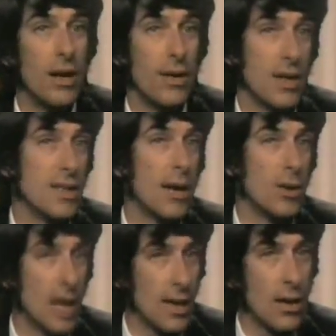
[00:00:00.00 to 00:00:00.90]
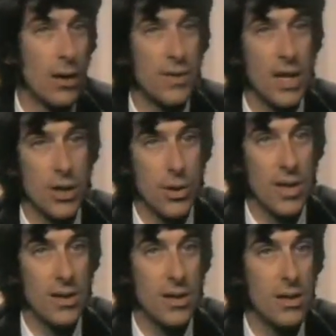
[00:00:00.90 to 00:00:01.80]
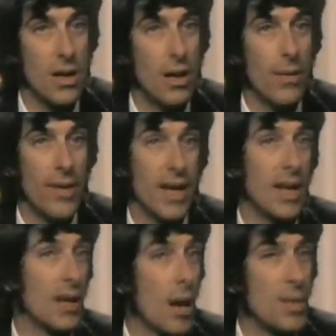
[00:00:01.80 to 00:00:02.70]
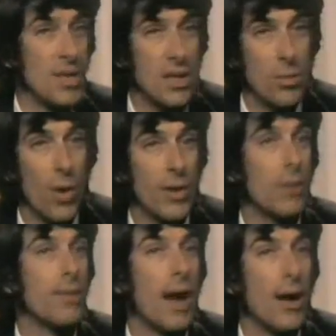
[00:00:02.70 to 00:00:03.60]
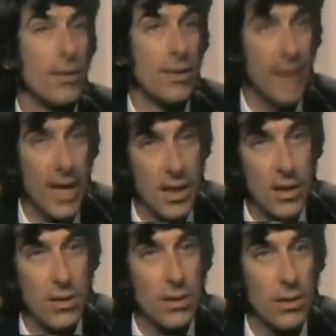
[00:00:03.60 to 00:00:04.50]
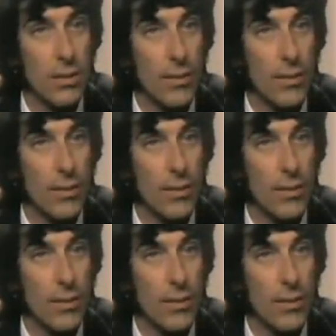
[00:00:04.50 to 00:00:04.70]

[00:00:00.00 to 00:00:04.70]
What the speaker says: There is now a catalogue of such traces that encompasses more than 1,000 sightings.